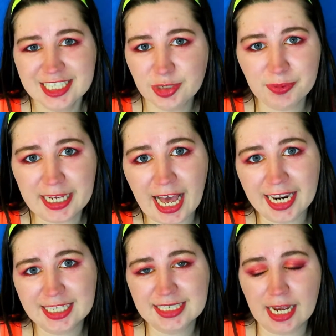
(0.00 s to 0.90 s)
To be
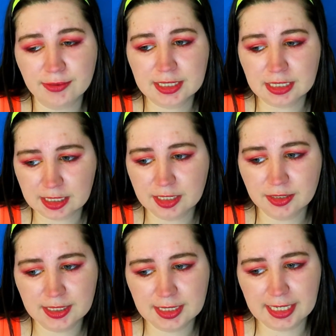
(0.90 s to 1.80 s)
honest, I was a
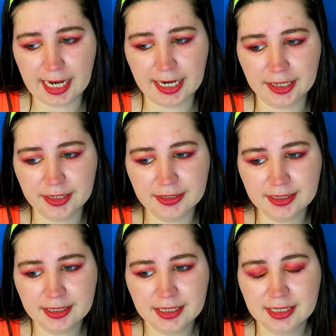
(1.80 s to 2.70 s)
little
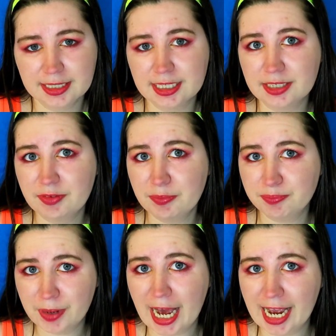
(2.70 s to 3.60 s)
scared to
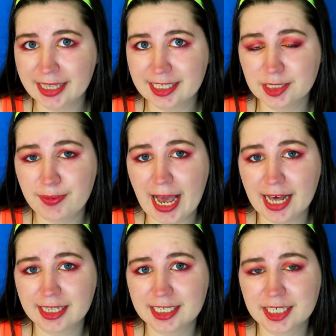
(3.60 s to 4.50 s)
even buy these
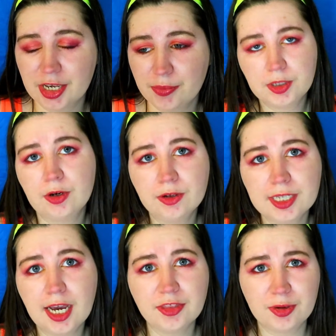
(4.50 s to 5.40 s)
palettes. The
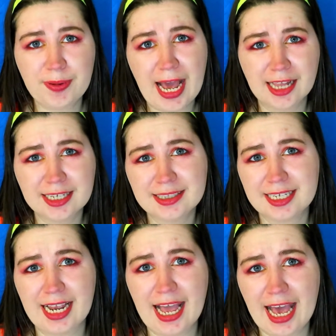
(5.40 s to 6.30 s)
only other palette
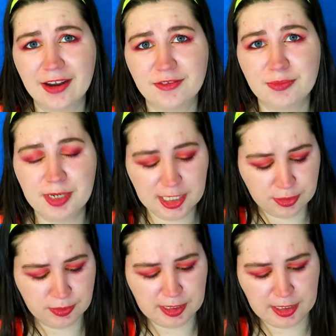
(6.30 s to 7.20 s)
that I had from
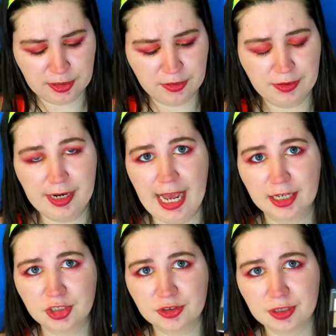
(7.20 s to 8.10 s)
NYX was like their
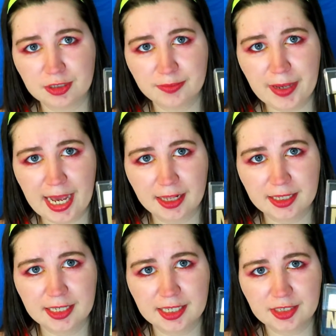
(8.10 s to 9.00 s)
natural
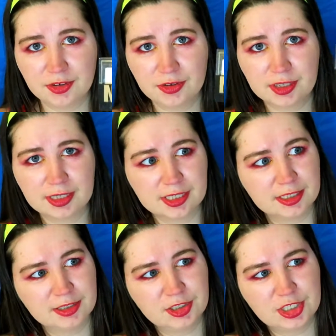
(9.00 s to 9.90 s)
palette. Ignore
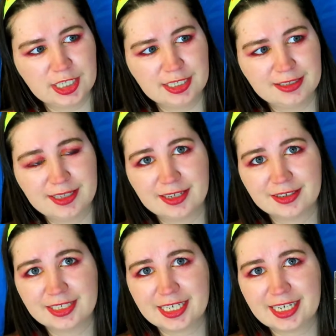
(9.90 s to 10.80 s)
the shades that
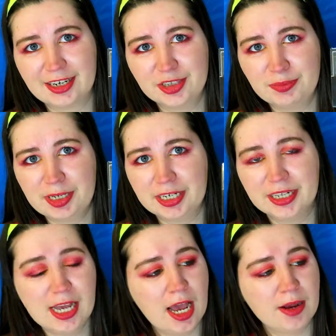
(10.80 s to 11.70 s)
are taken out in the
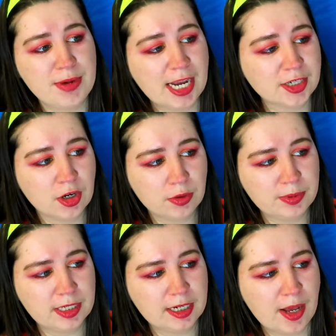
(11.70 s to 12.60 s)
middle. I'm not gonna
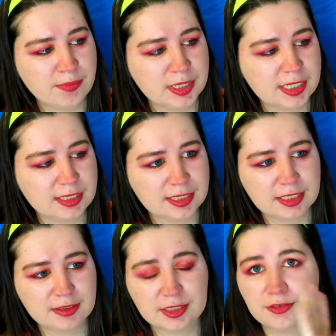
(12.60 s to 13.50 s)
open it up because
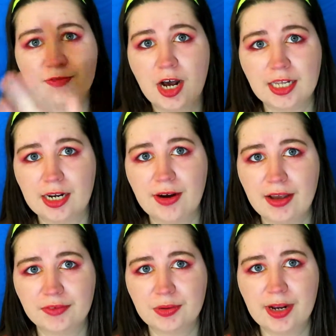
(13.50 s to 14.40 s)
there is
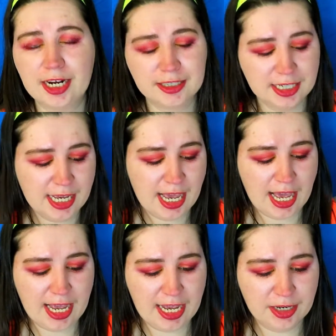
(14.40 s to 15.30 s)
fallout everywhere.
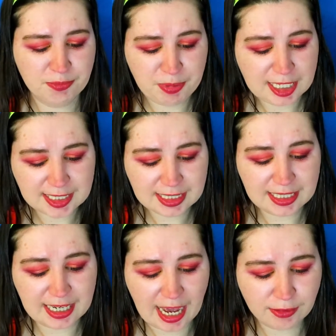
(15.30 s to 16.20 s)
And
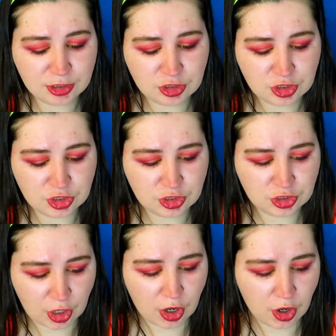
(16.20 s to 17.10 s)
basically I was
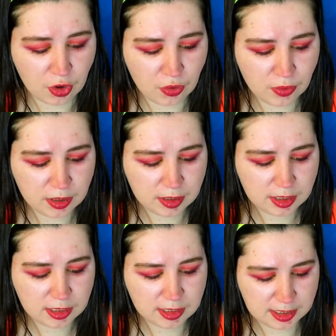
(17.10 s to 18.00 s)
so
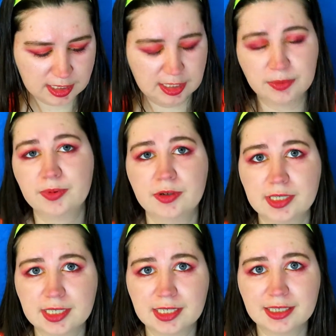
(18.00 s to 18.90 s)

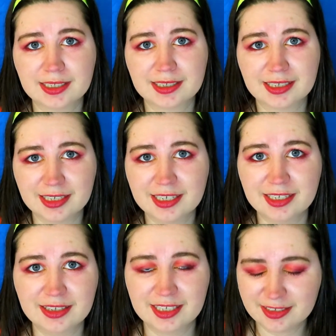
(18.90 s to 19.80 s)
disappointed
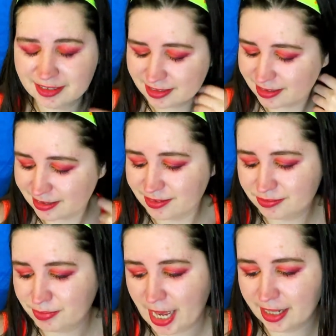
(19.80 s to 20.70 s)
in this
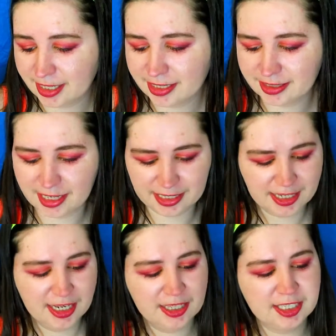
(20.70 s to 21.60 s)
palette.
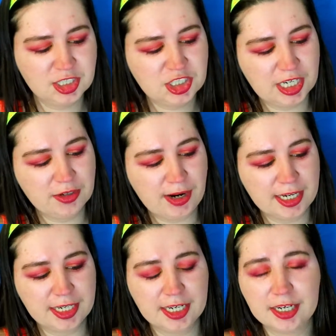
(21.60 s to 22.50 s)
Like this shade
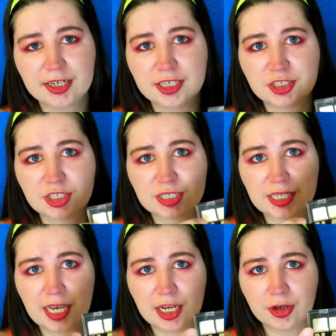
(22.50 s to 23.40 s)
right here is
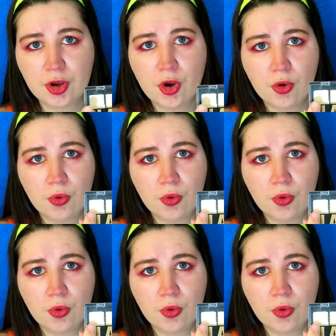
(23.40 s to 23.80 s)
just like